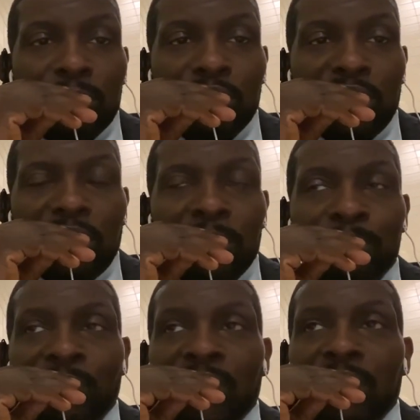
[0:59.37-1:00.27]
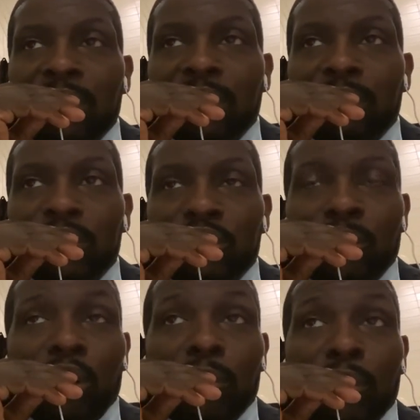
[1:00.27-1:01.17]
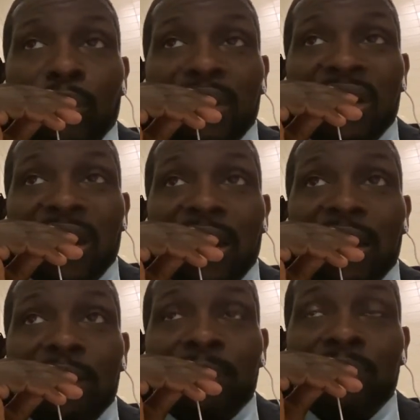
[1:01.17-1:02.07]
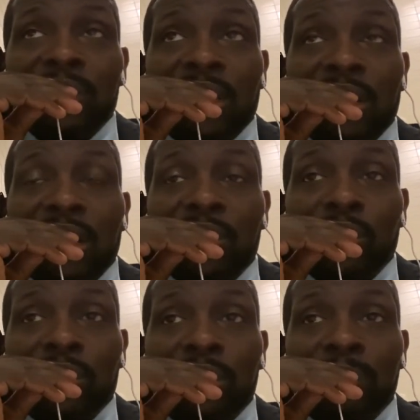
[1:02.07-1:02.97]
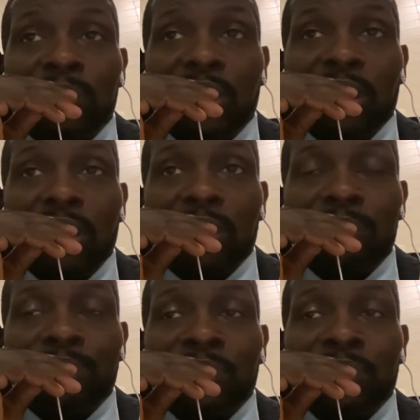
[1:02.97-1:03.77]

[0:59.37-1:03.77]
But uh, uh, with Jamal Murray and Nikolai Jokic, um,